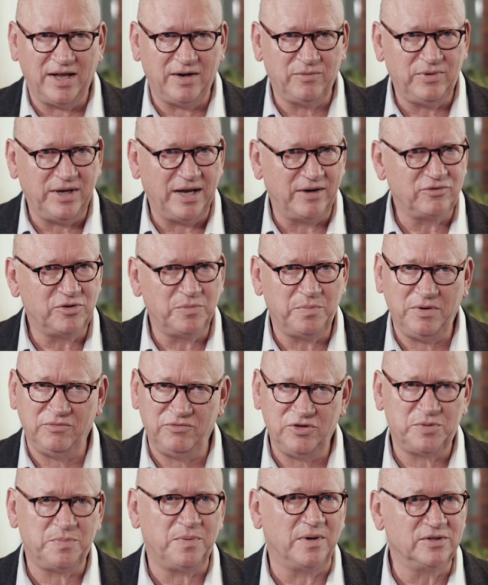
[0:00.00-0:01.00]
that we have to be
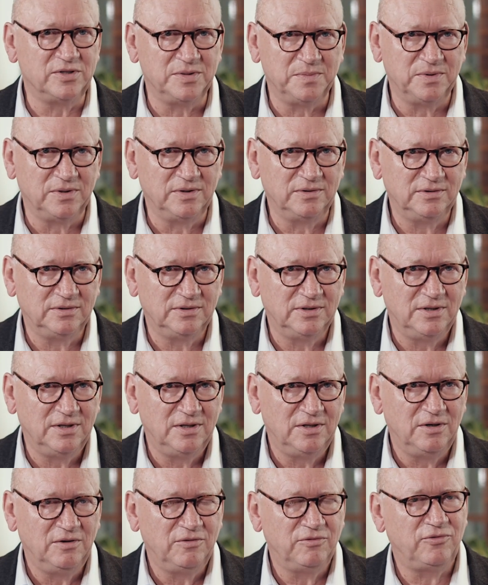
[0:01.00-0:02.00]
responsible
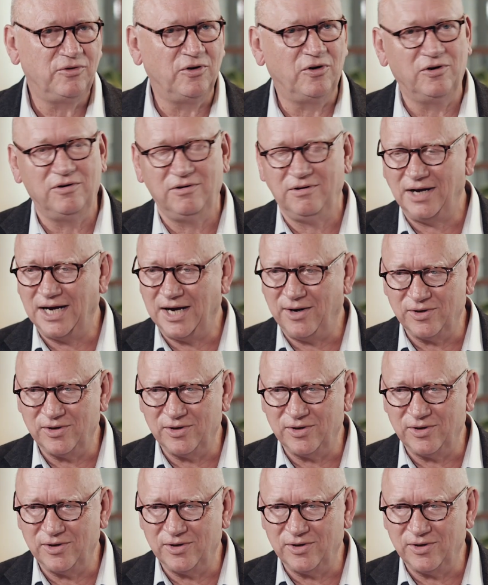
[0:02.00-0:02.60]
for